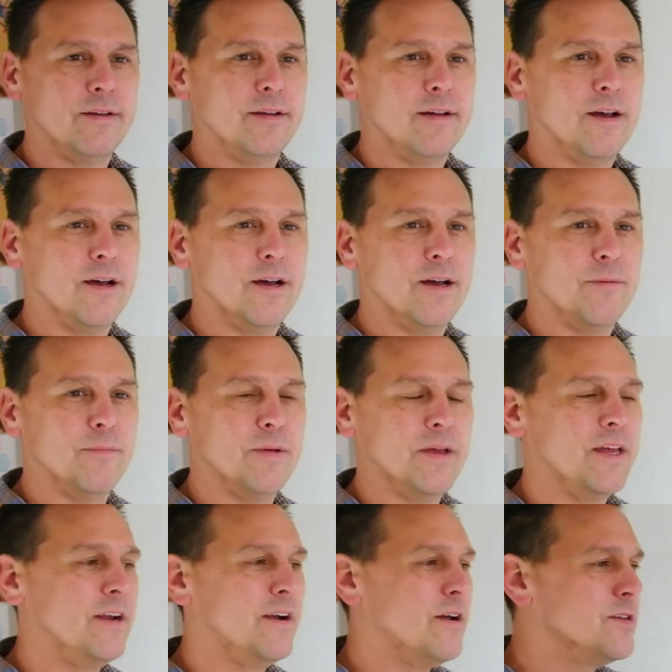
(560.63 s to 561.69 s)
Um,
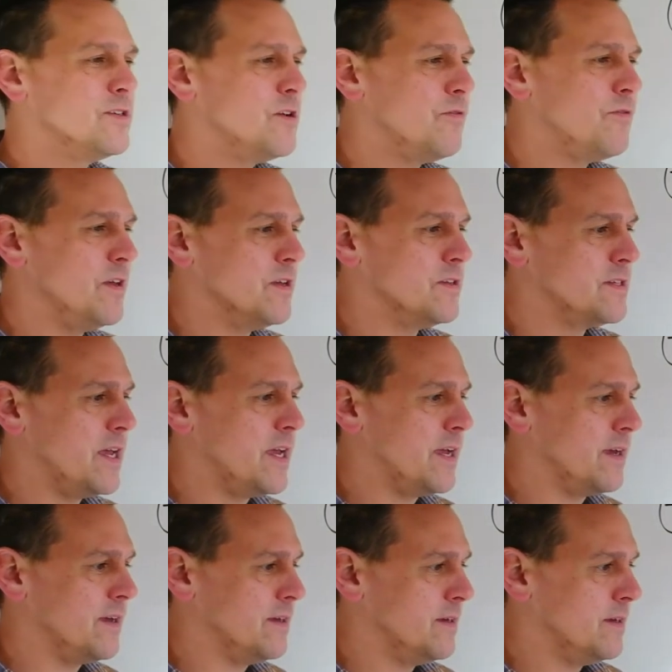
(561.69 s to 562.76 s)
and it also feels
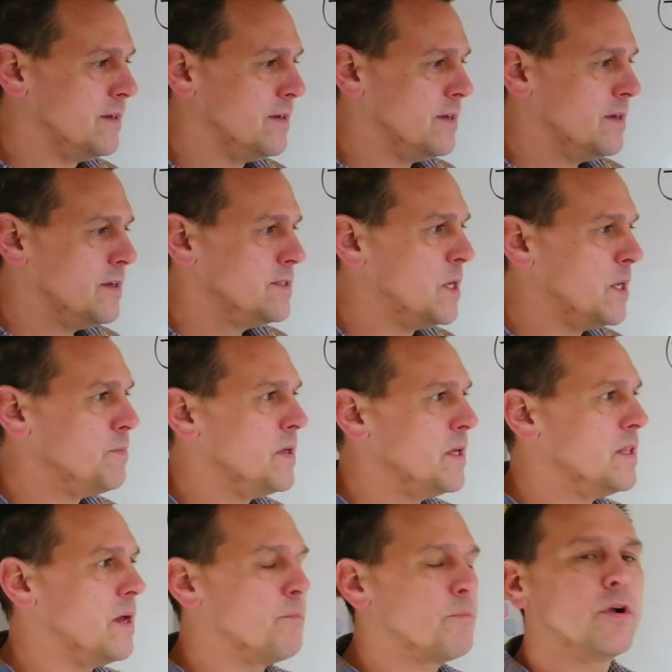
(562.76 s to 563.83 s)
like something
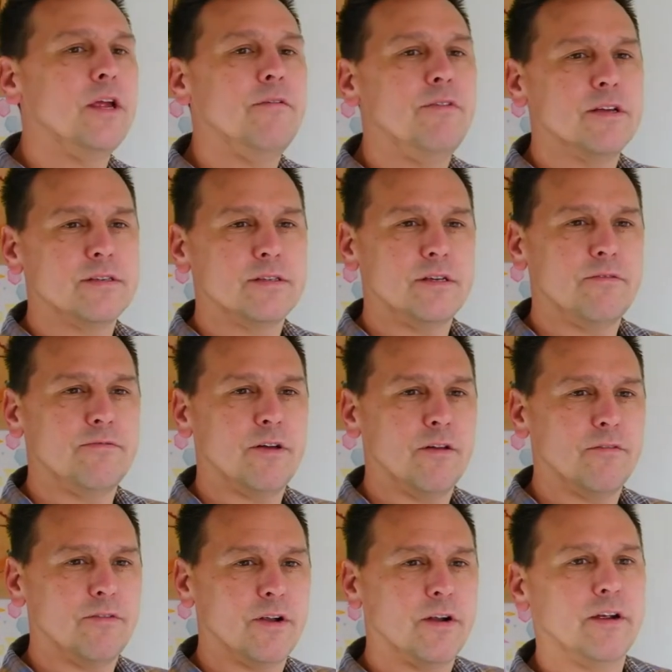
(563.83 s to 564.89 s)
that previously felt
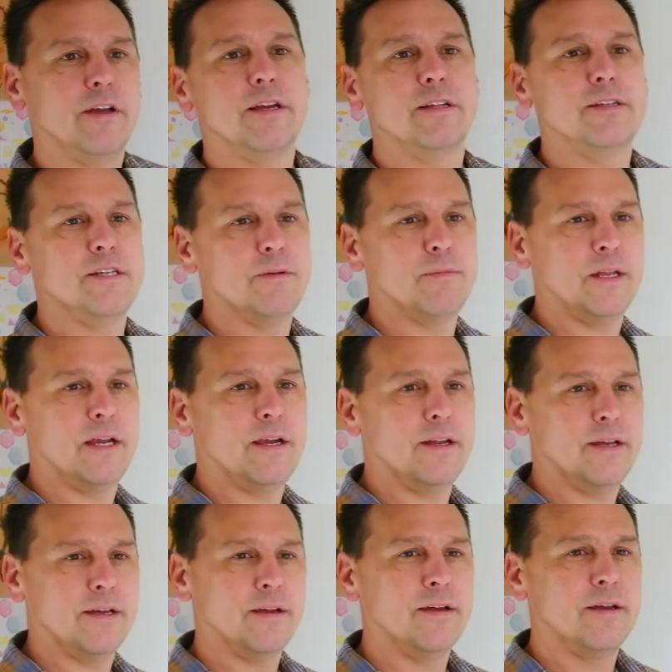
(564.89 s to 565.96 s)
very
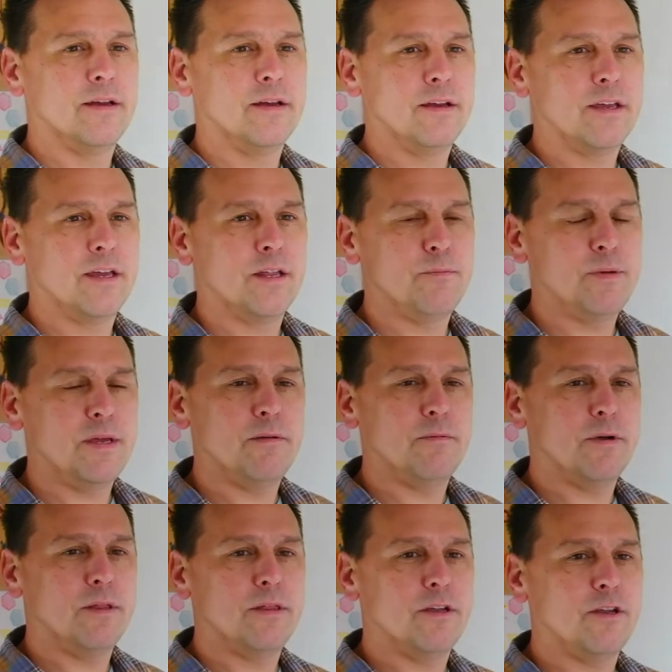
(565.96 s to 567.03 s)
intimidating can be
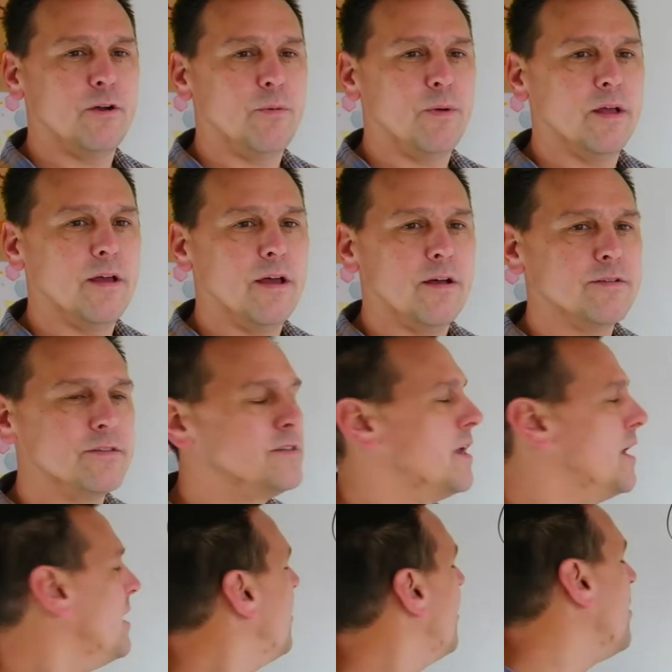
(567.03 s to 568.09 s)
within your wheelhouse.
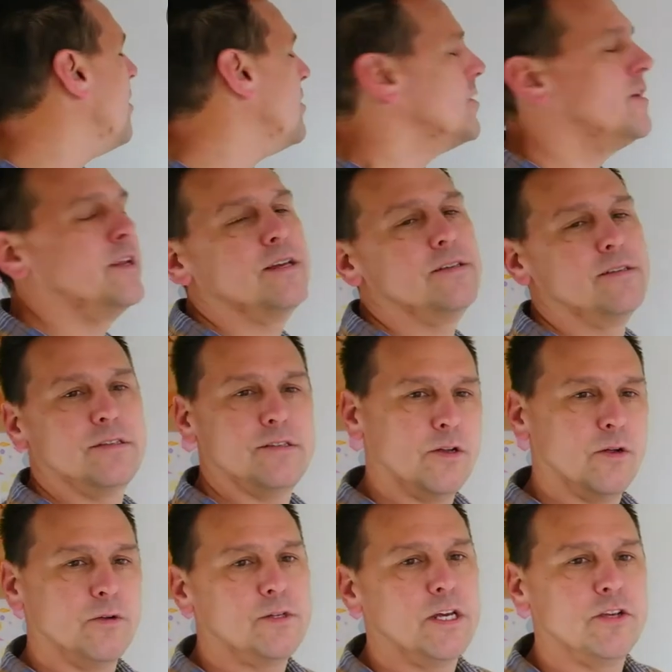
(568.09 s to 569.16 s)
And all it is is a
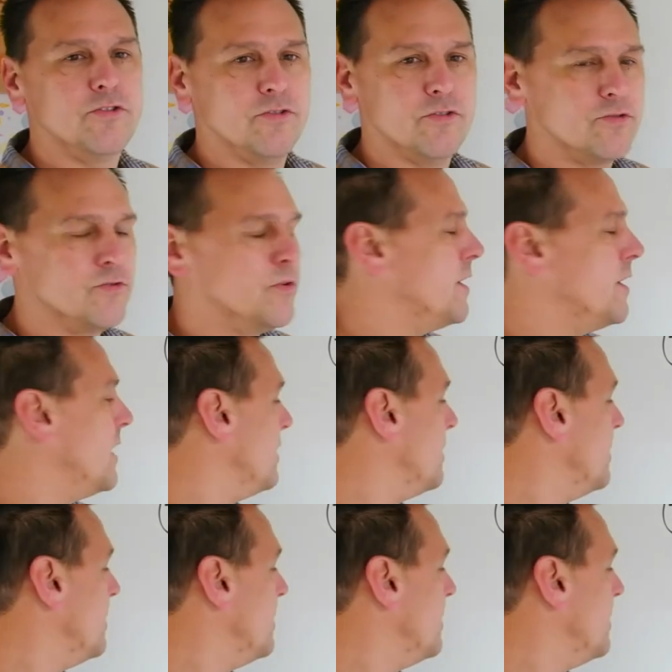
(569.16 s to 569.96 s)
notational shorthand.